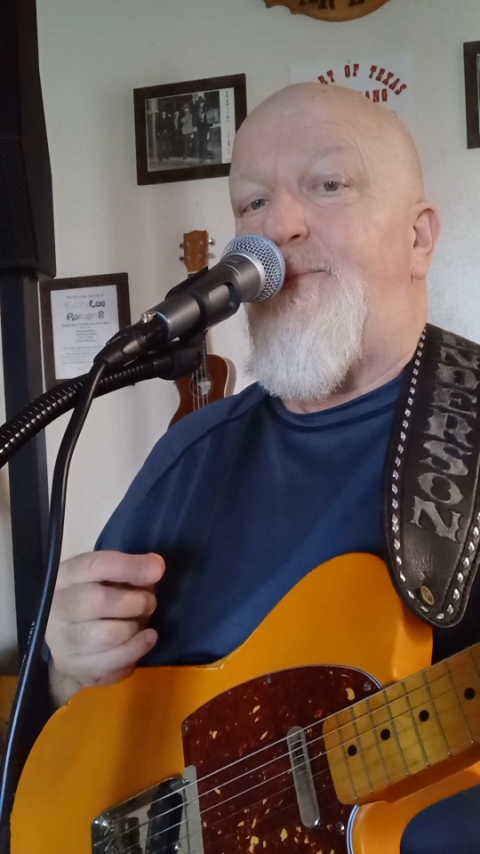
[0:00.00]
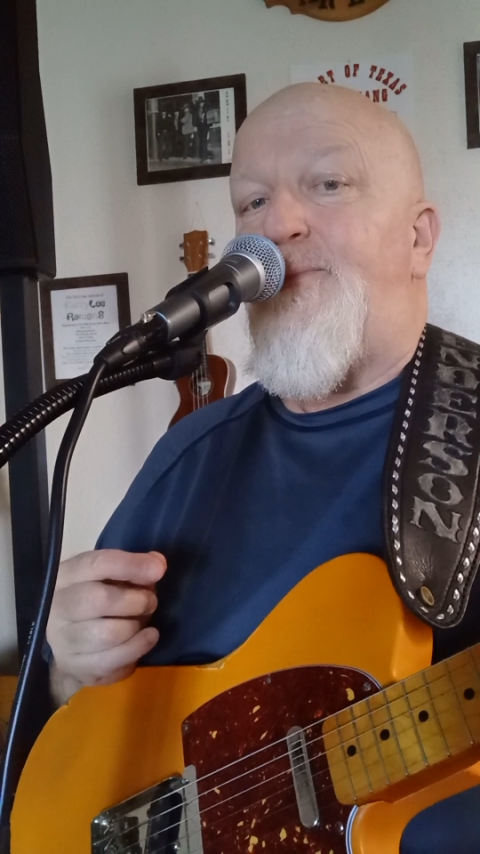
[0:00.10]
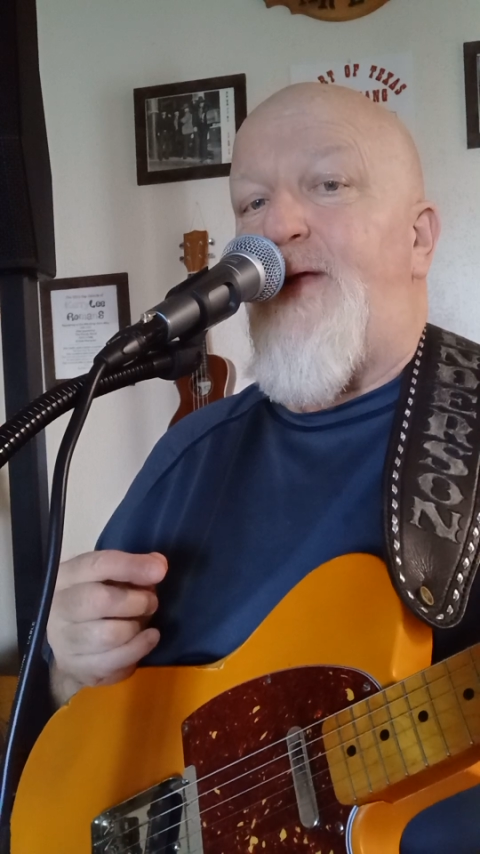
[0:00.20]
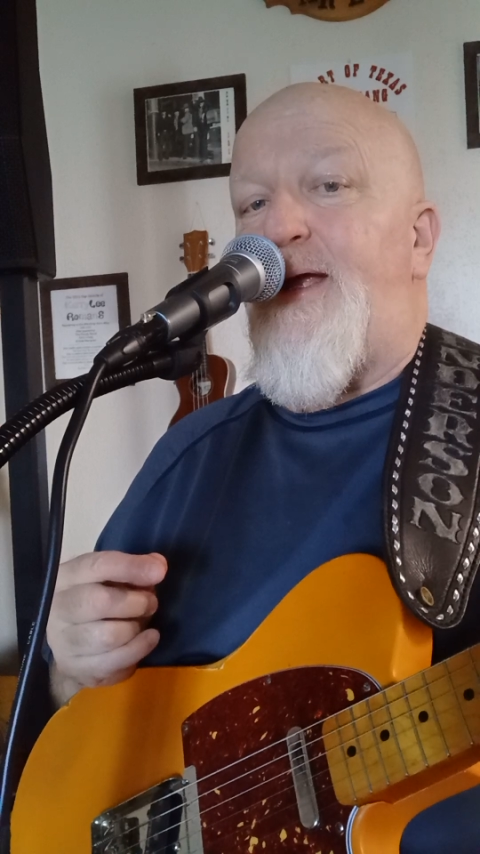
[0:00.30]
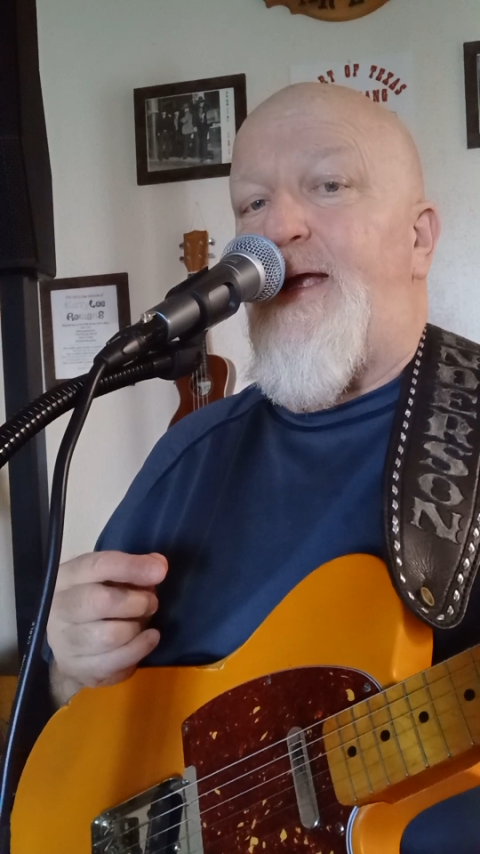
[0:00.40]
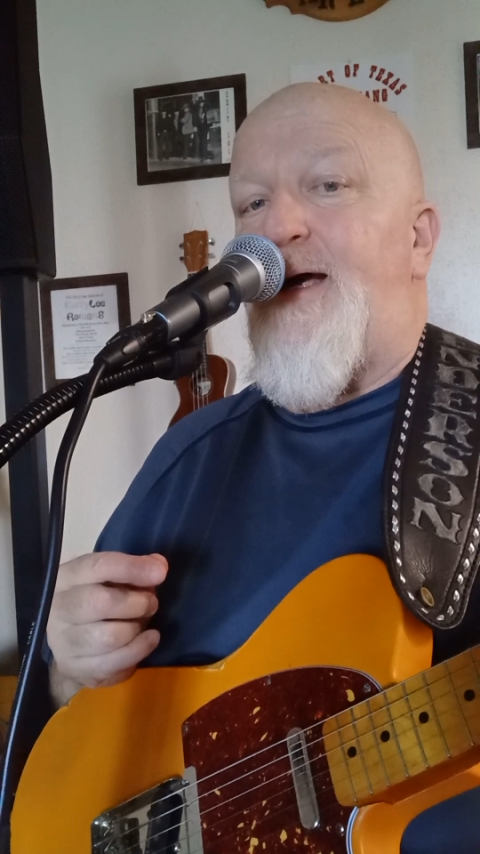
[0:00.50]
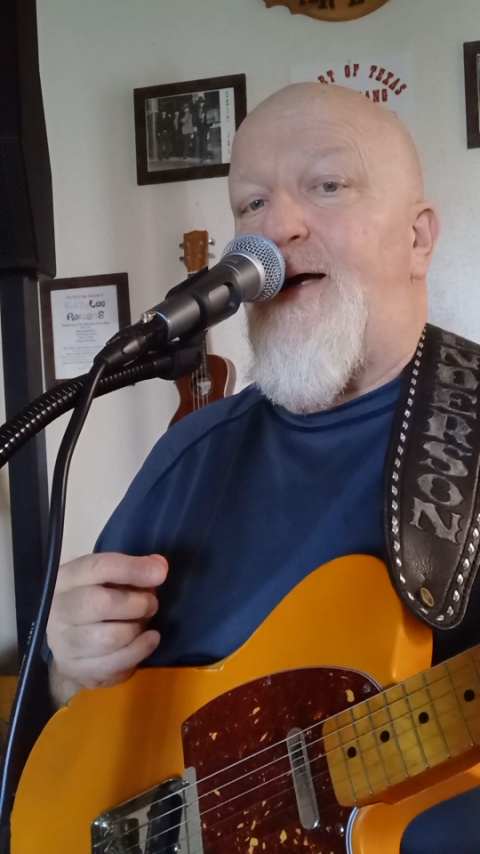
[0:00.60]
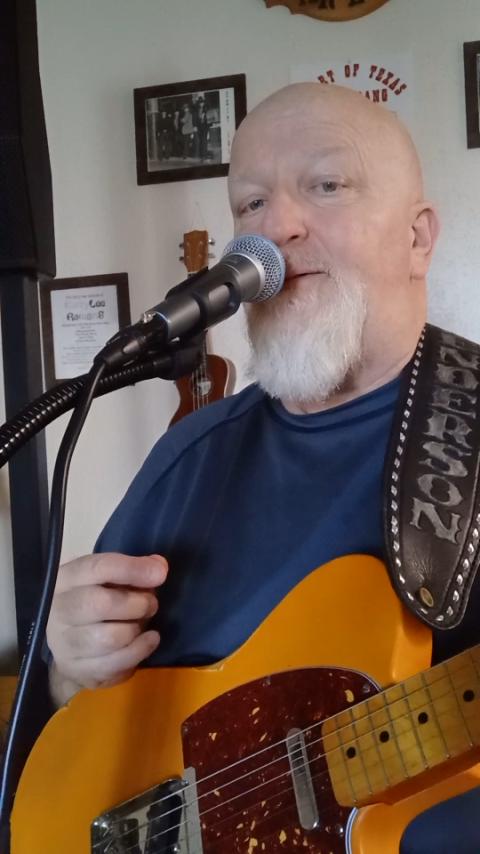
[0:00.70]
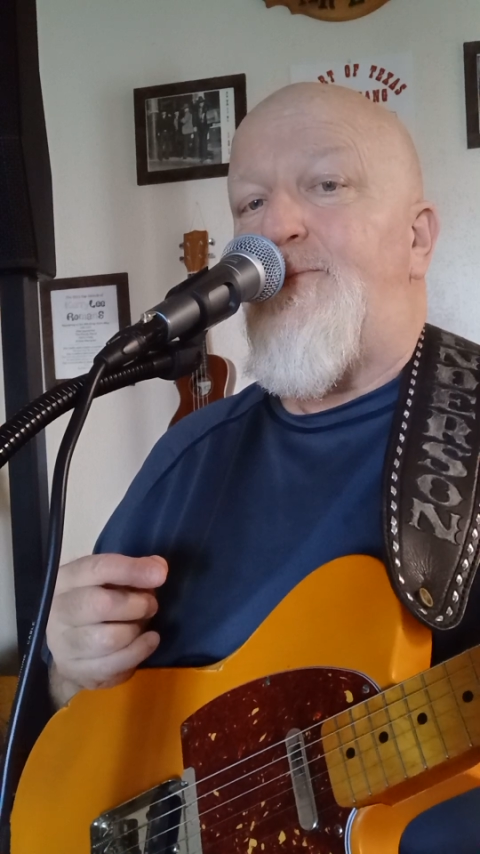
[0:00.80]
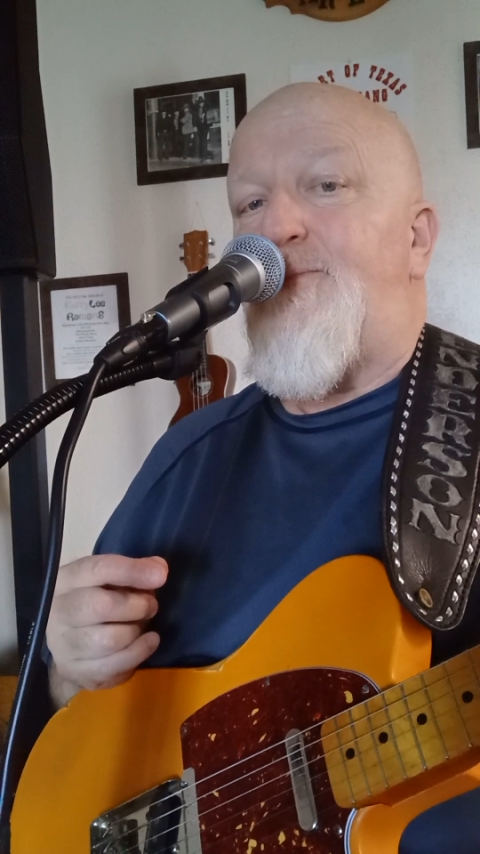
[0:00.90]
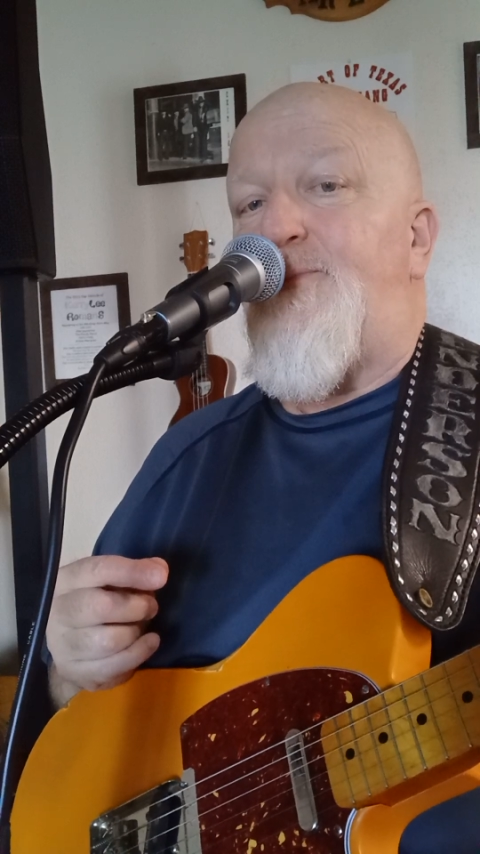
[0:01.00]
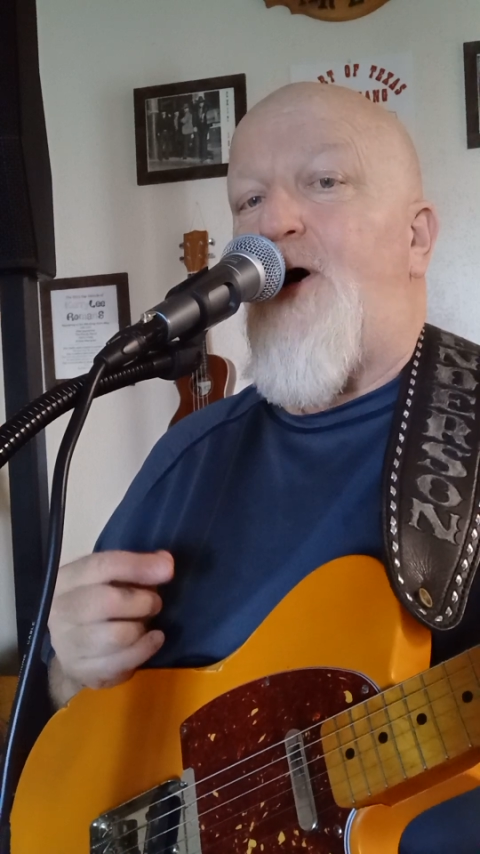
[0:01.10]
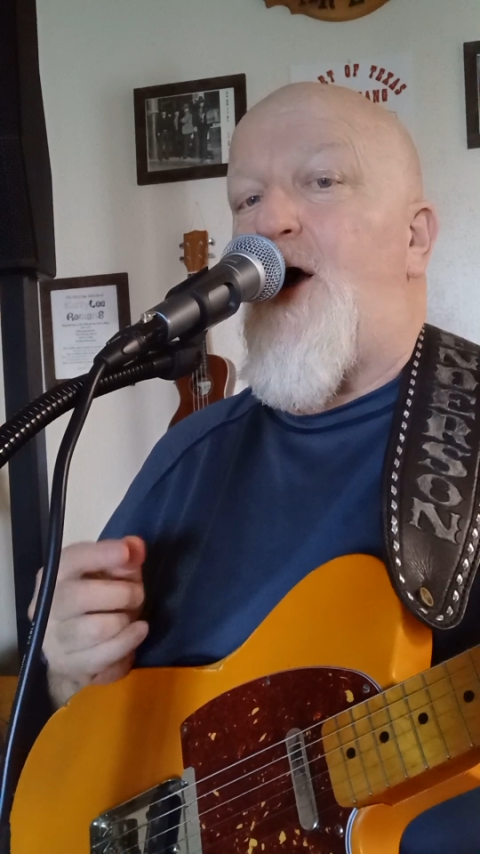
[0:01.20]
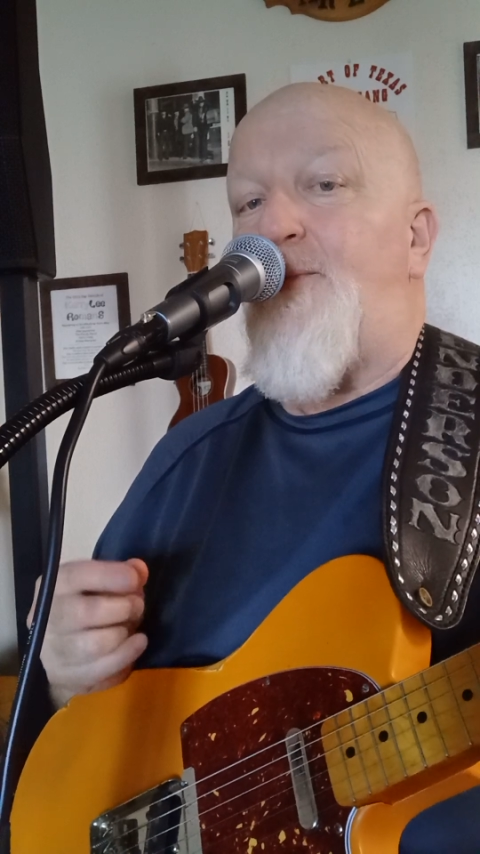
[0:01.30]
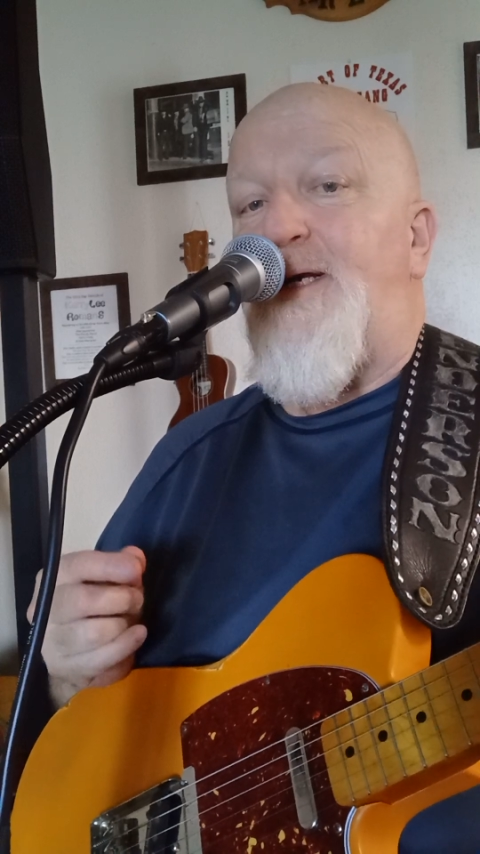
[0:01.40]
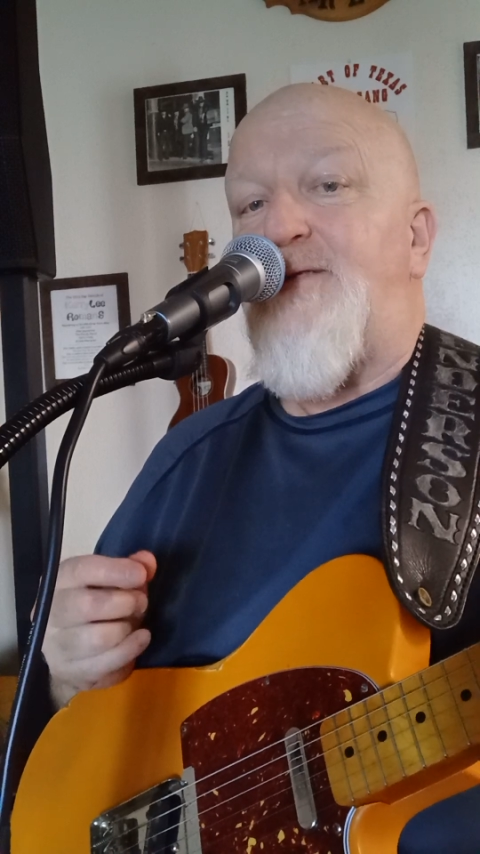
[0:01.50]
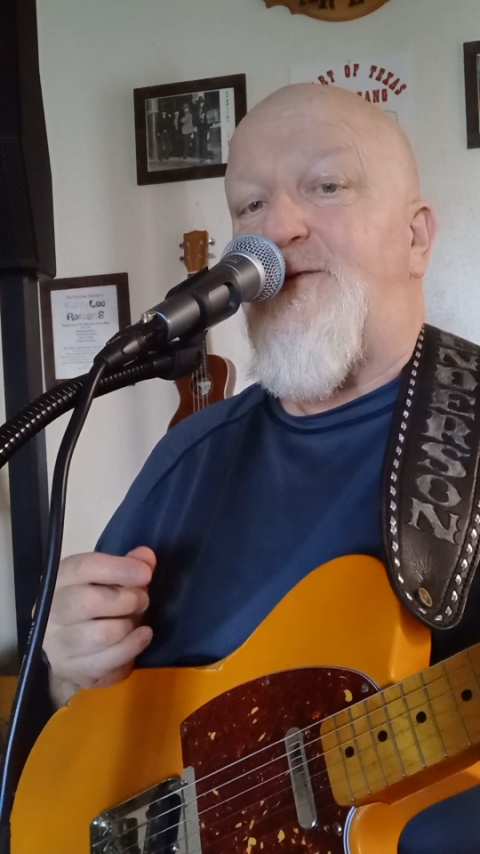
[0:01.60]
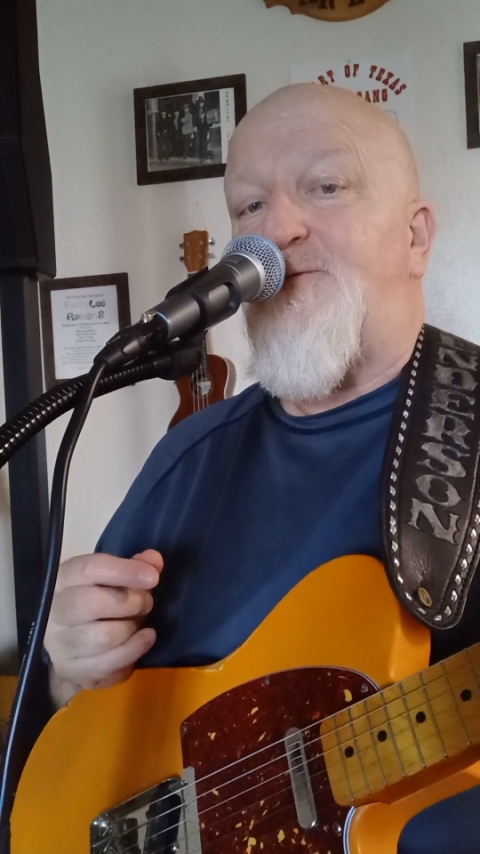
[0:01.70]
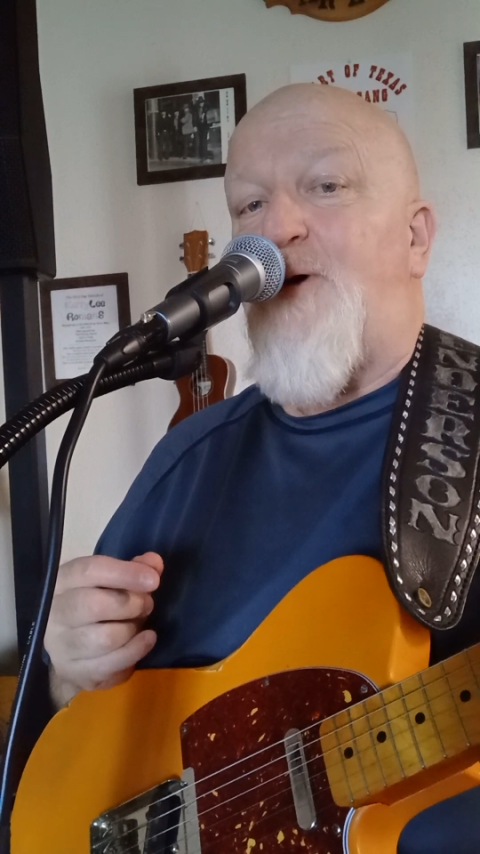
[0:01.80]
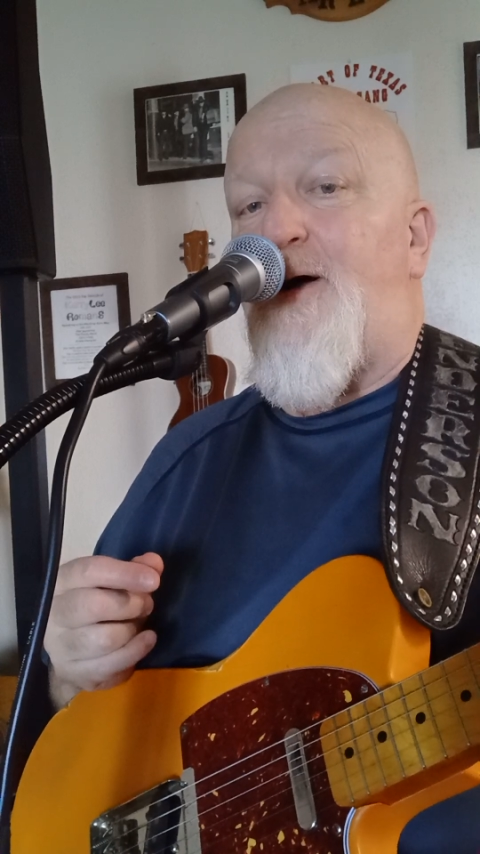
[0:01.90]
the harmonies
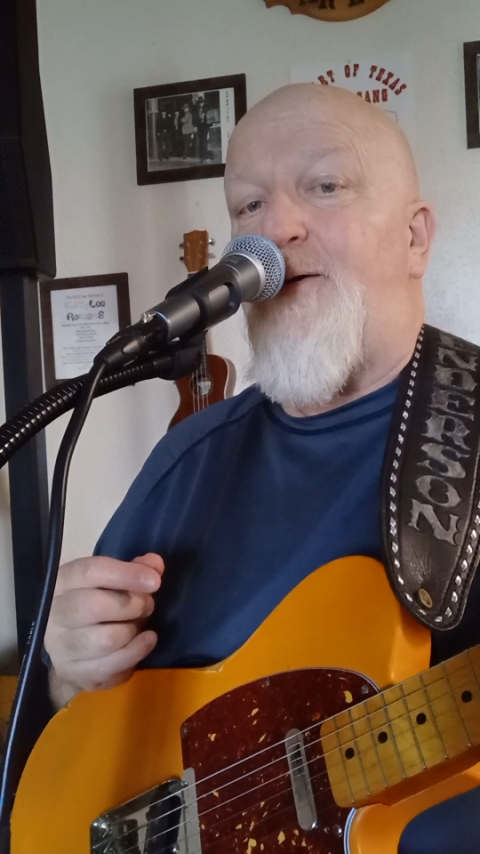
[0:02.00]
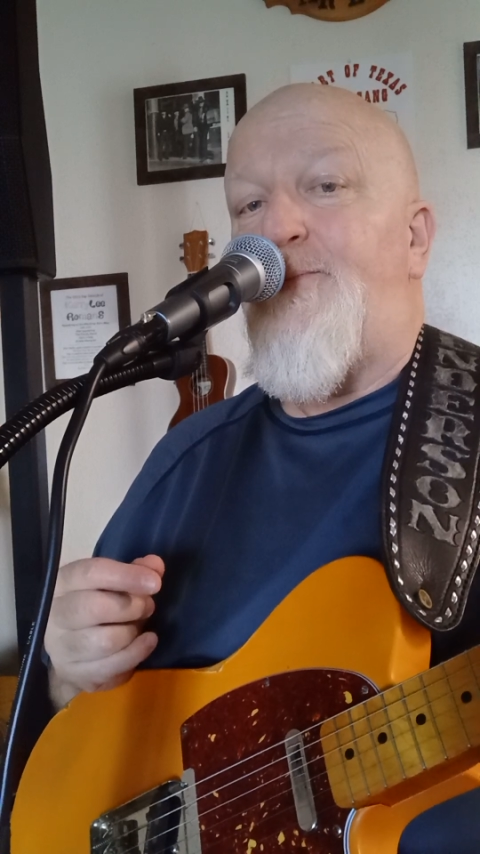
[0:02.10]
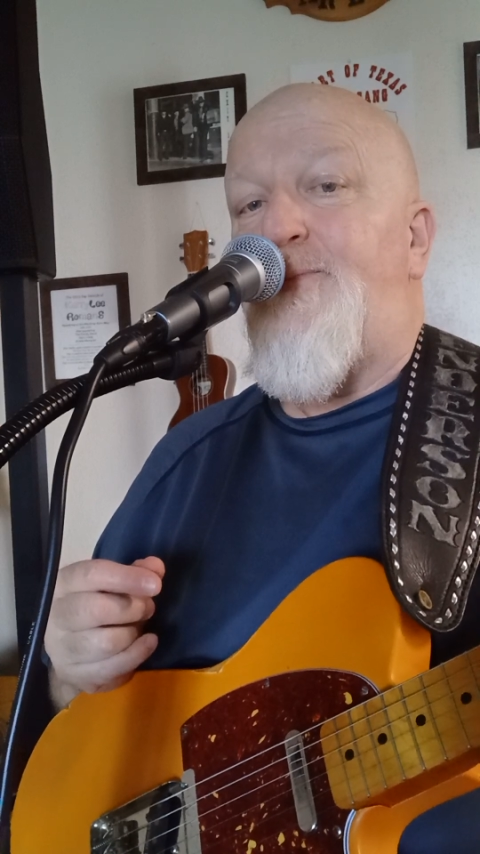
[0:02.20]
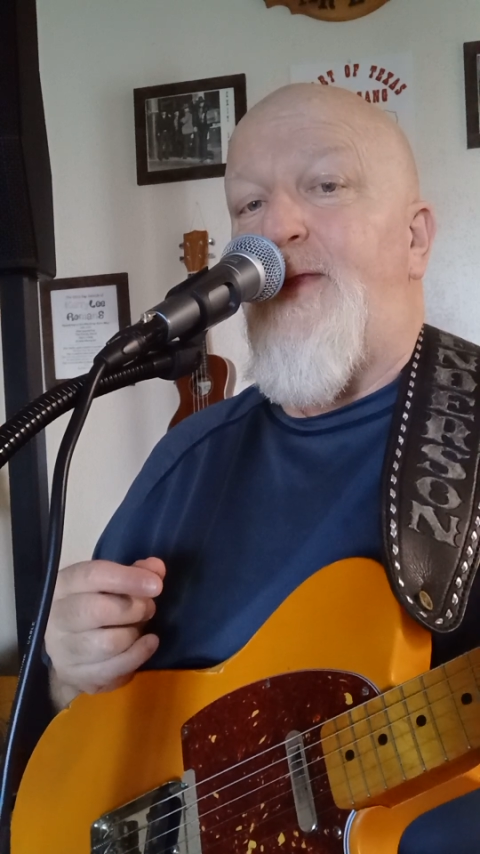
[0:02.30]
as well.